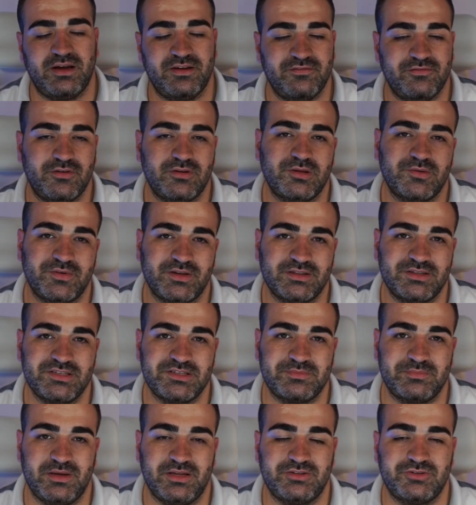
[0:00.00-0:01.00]
following
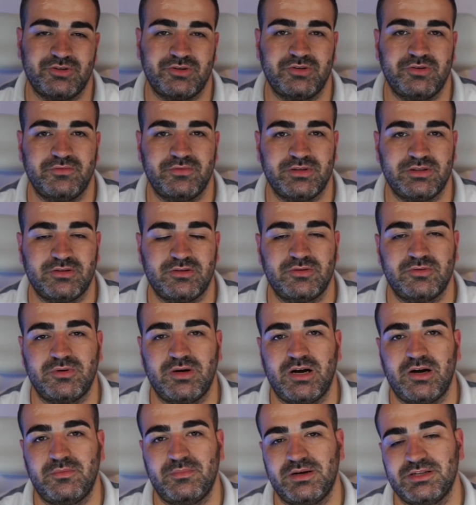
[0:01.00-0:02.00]
this metric, you will know
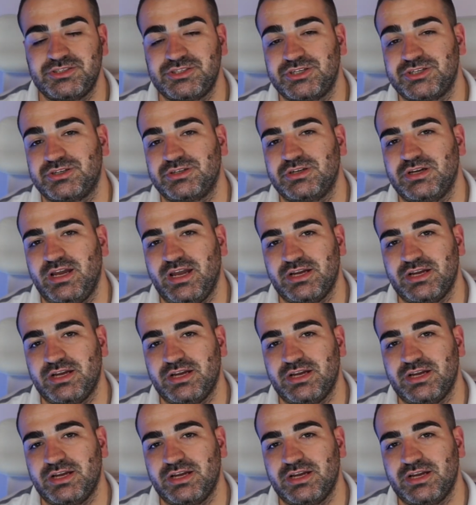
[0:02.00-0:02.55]
how much